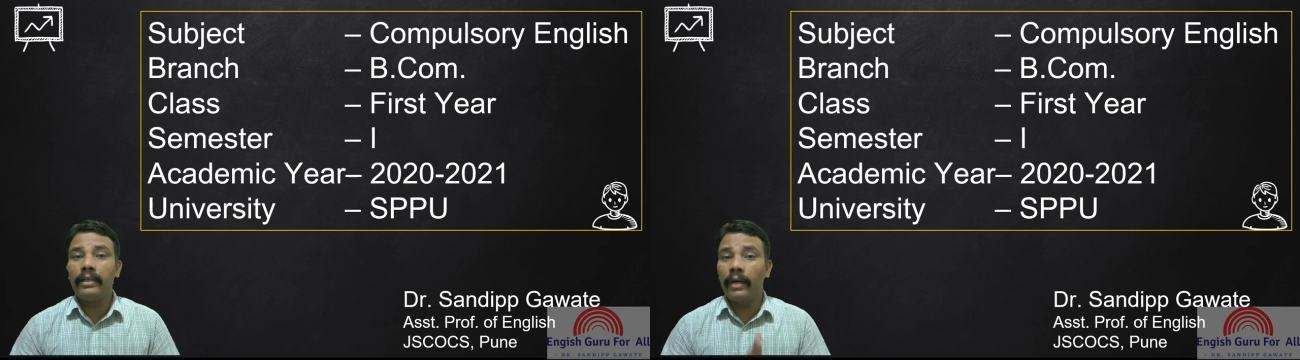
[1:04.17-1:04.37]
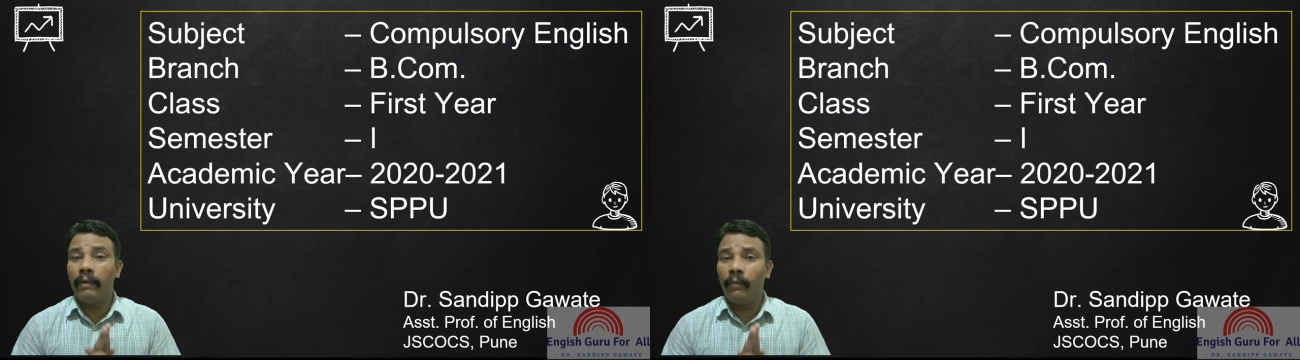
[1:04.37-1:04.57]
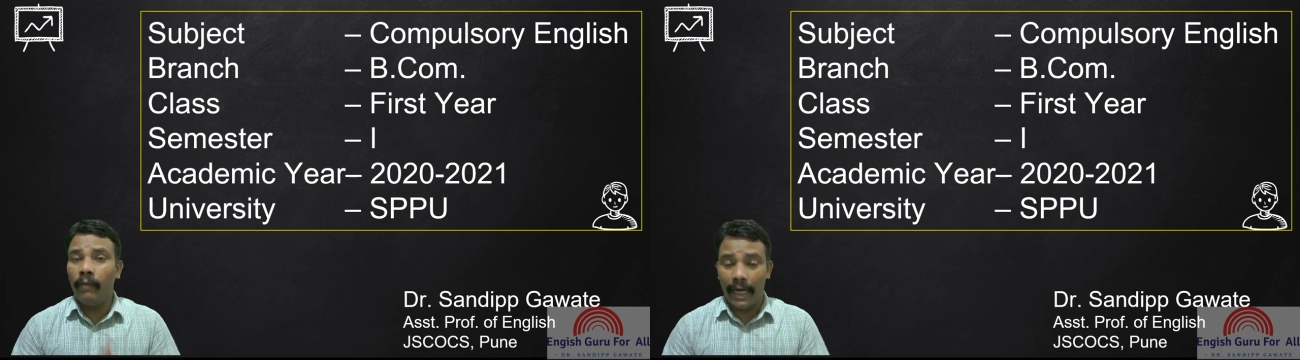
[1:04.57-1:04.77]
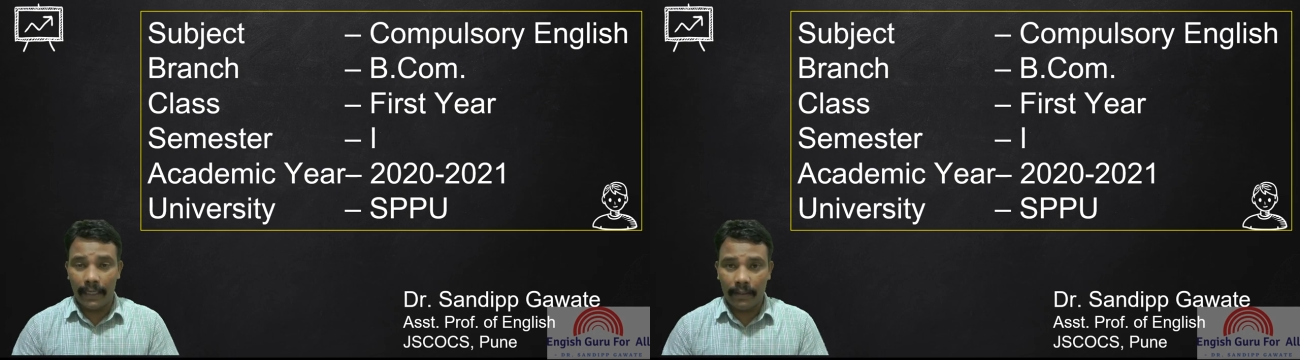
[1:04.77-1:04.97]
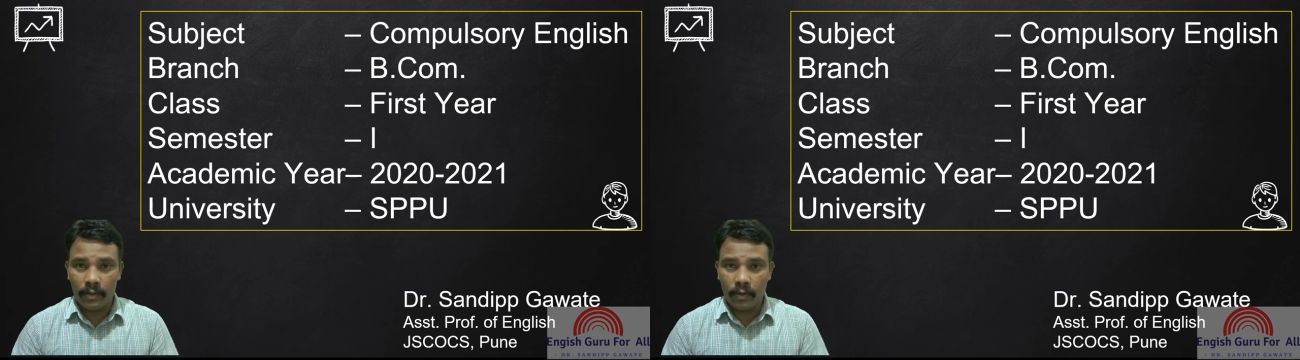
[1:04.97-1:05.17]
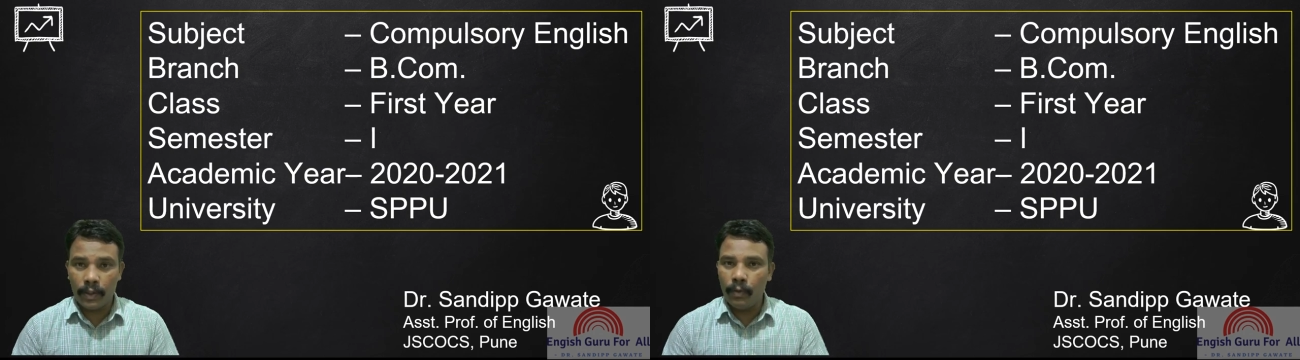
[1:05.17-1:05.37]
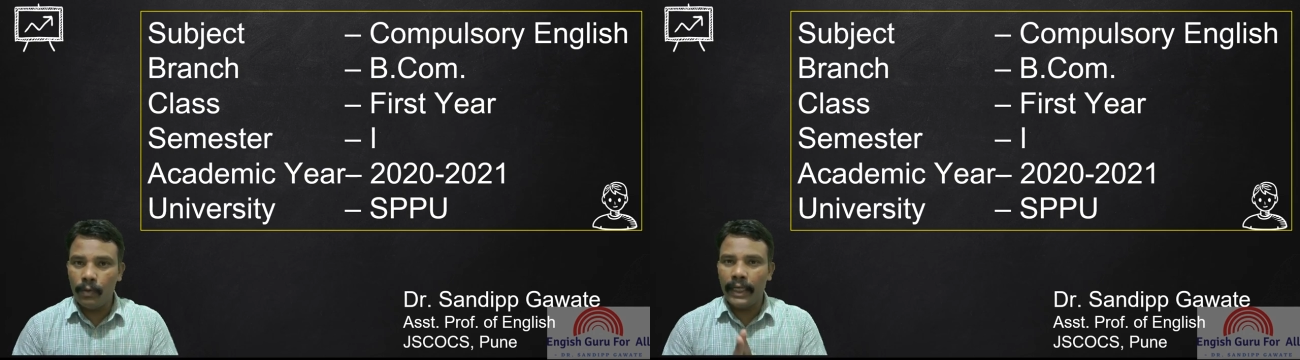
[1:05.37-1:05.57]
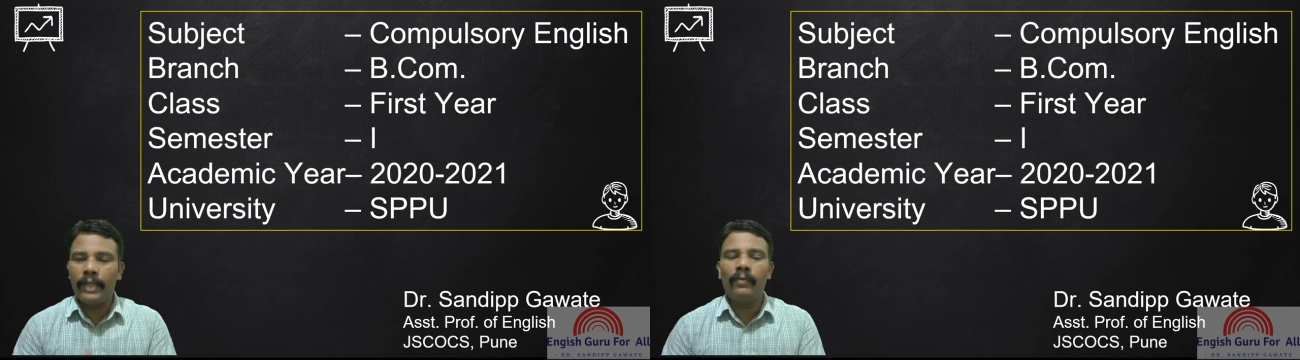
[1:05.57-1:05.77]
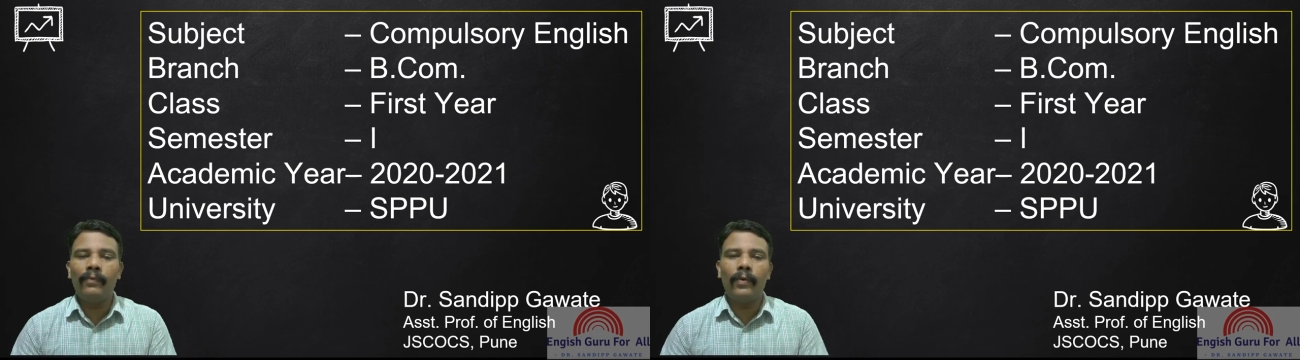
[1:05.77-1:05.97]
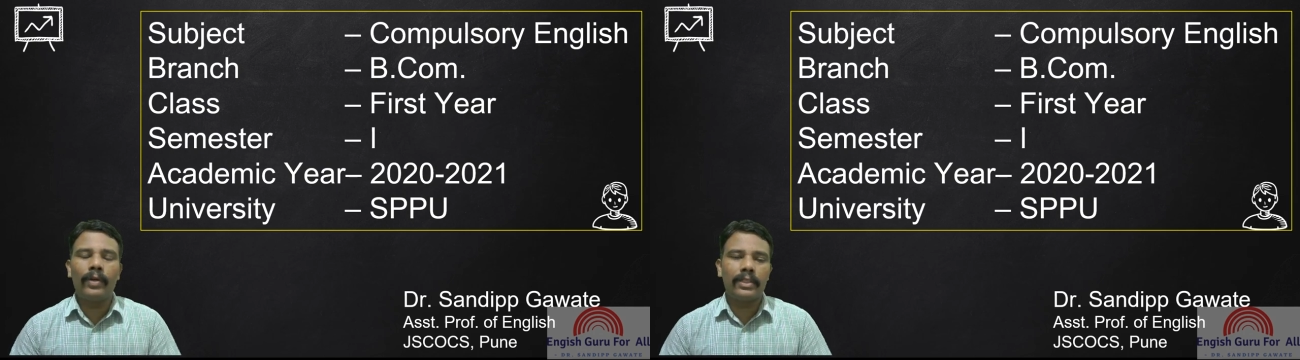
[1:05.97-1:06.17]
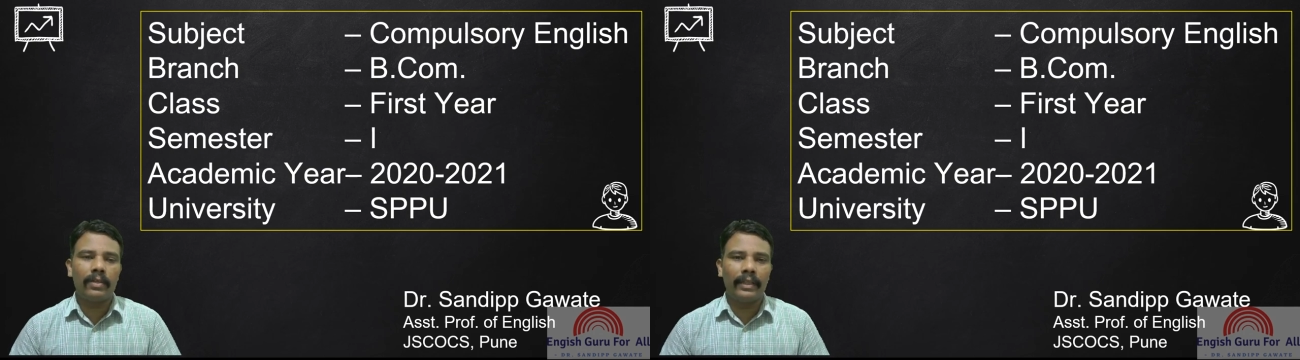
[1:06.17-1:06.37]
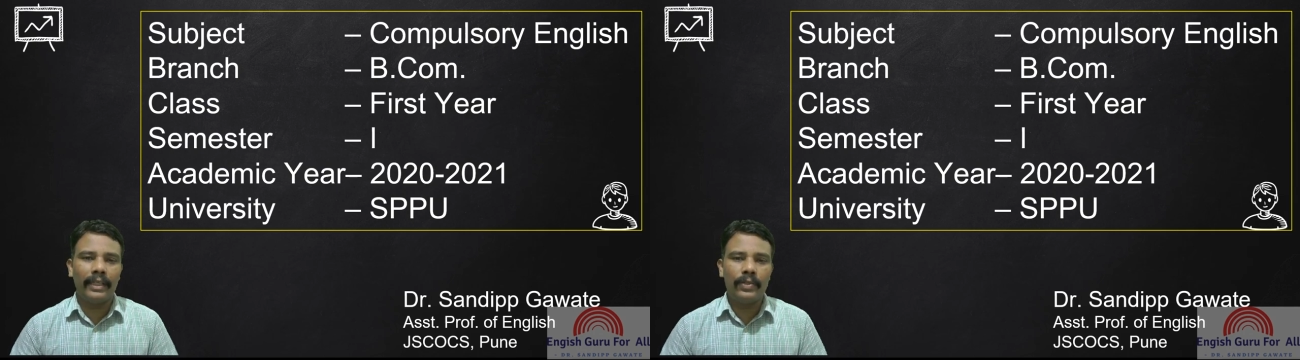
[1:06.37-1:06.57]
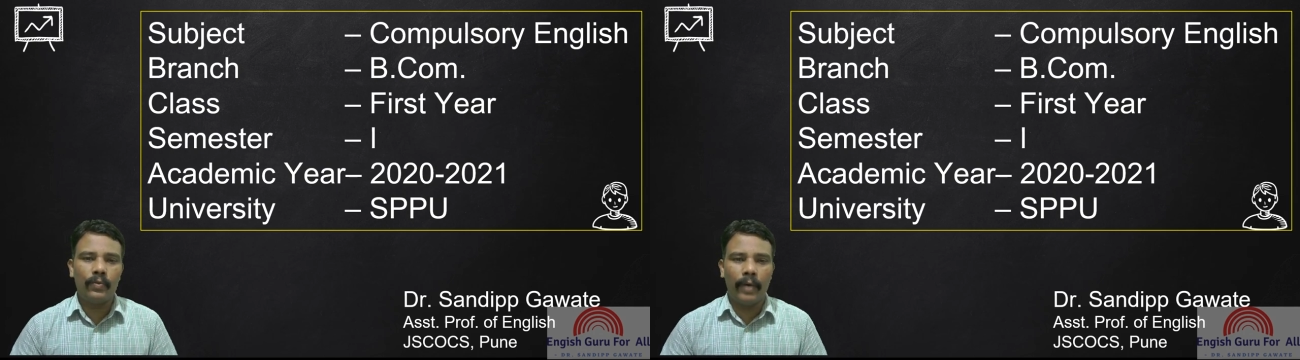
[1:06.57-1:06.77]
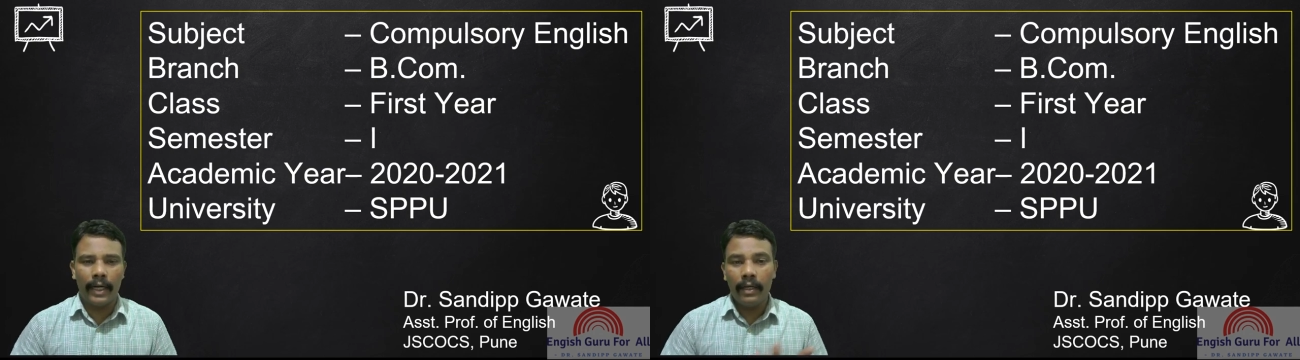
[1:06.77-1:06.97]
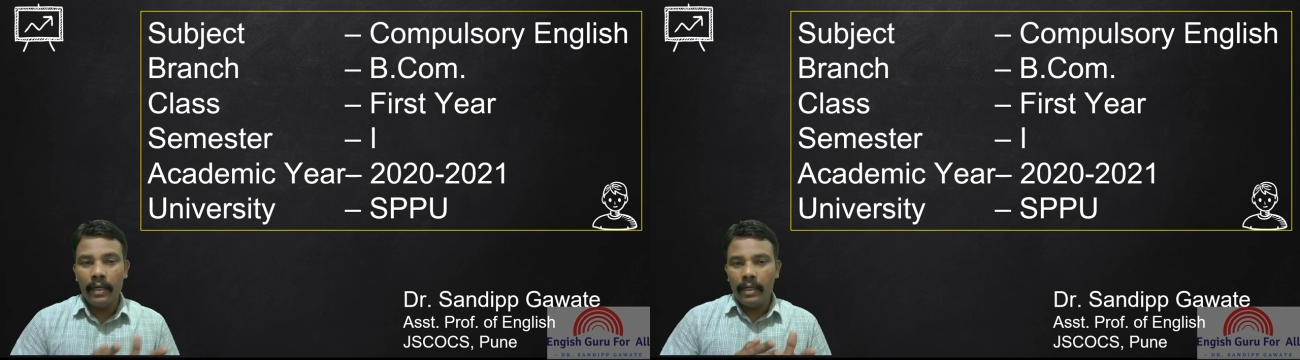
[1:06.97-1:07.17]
term 1. So you need to focus on this one.